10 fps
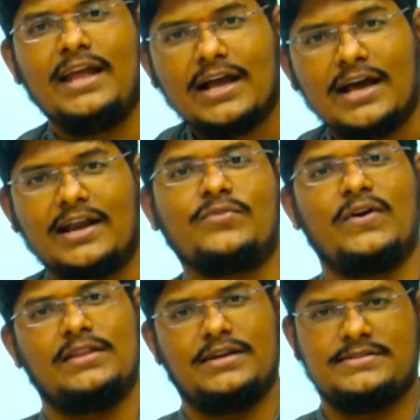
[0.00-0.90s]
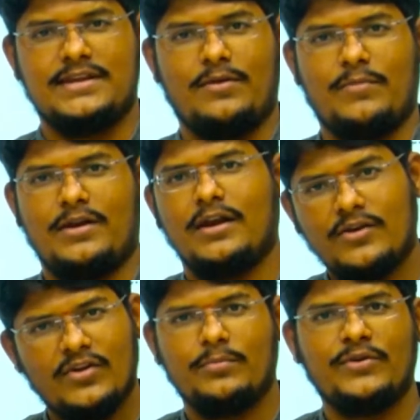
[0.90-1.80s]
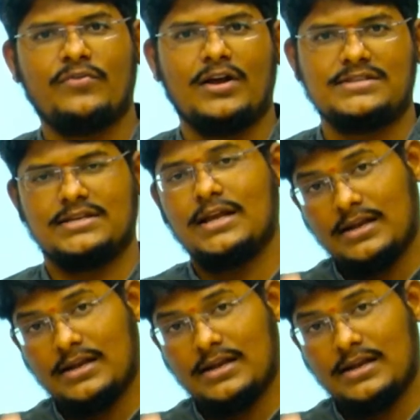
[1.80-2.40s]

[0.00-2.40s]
correct for that statement. It will be false.